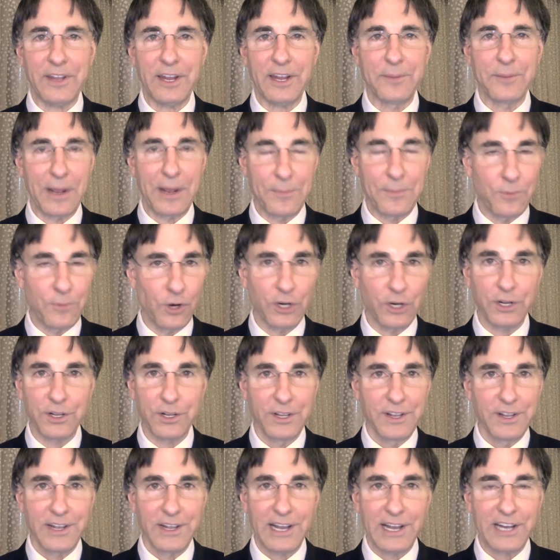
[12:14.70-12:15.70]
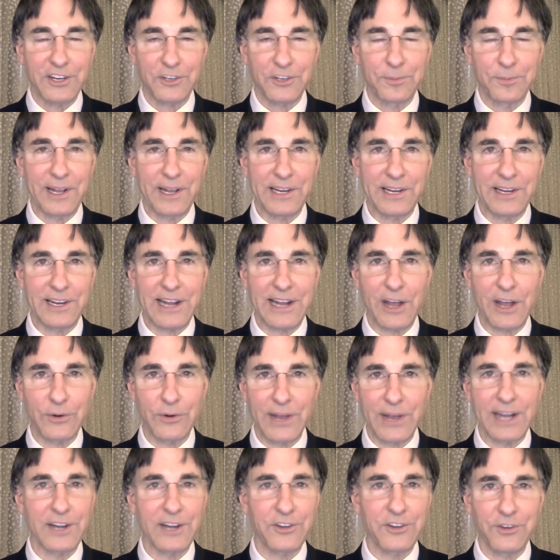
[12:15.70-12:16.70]
In my book, I explained that how
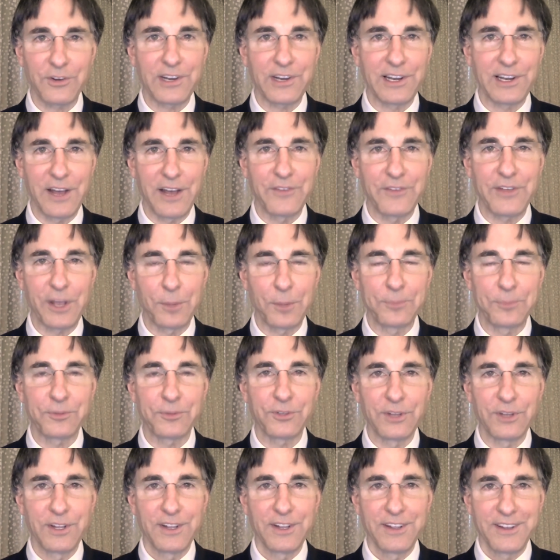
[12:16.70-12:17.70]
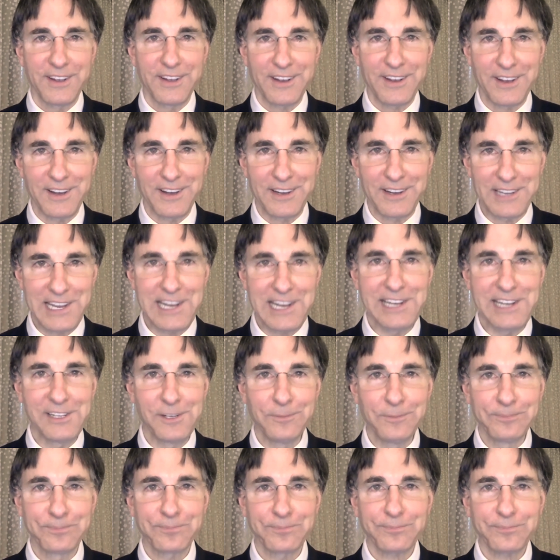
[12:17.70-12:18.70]
gratitude and love helps
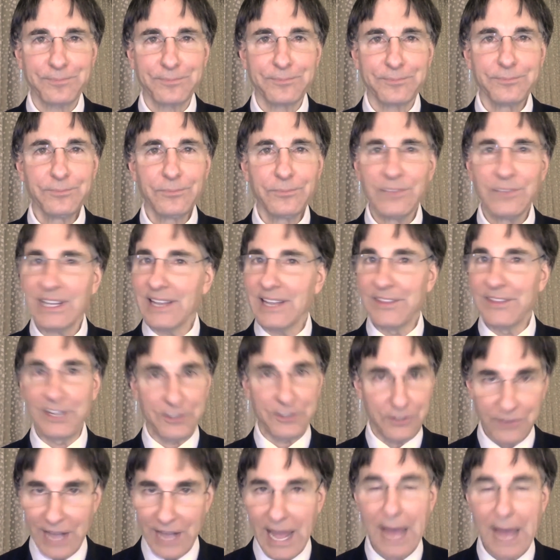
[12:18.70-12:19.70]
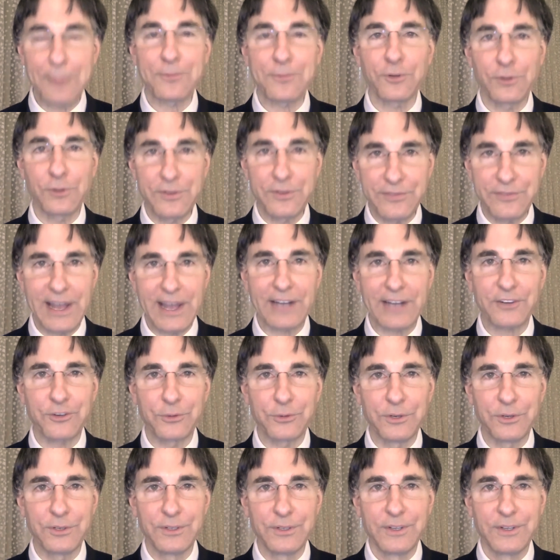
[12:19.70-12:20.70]
heal. And it's absolutely
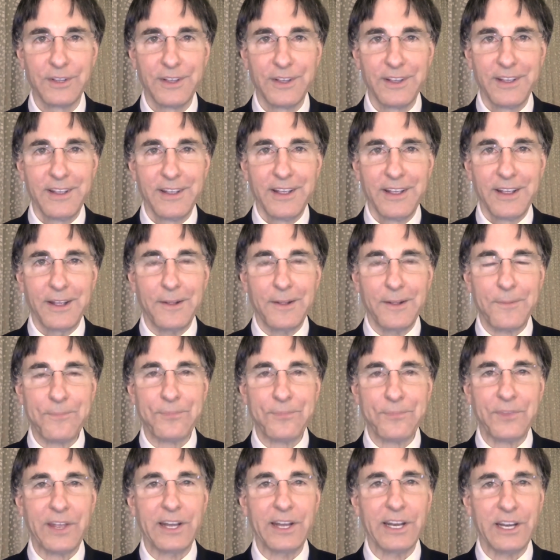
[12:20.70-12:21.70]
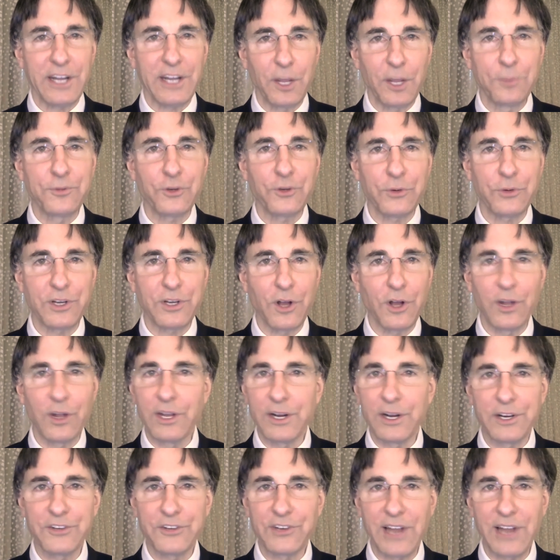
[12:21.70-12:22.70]
factual. And it helps you in all
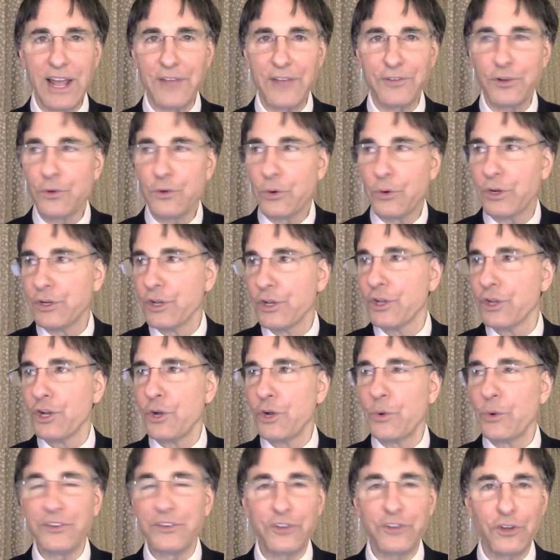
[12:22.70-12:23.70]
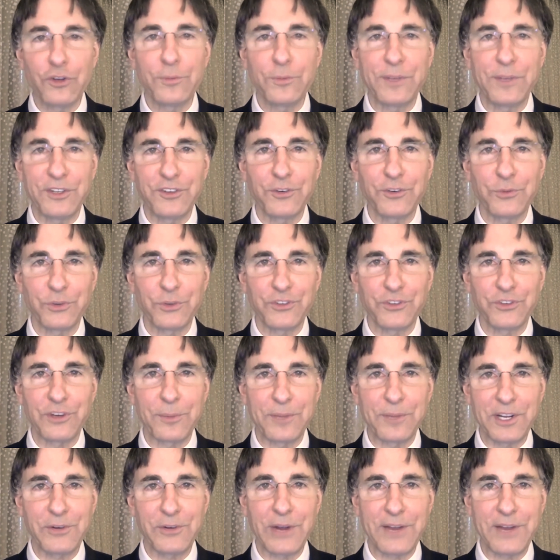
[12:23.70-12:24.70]
areas of life. Who wants to do business with
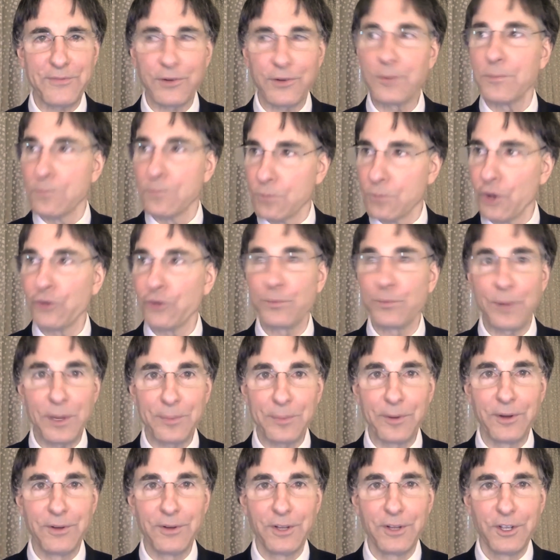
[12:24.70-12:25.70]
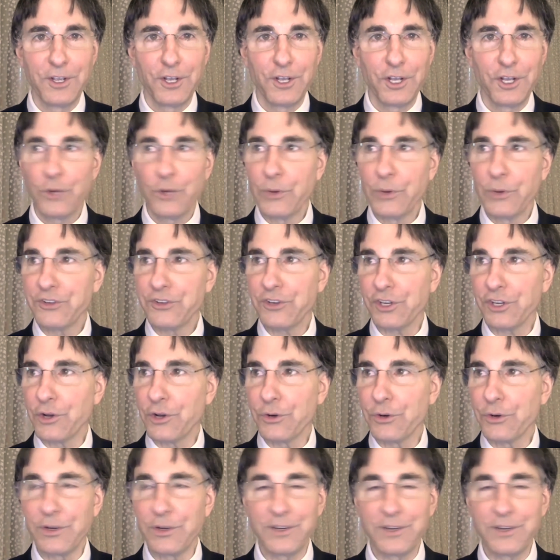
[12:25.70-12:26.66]
somebody grateful? Most people. Who wants to go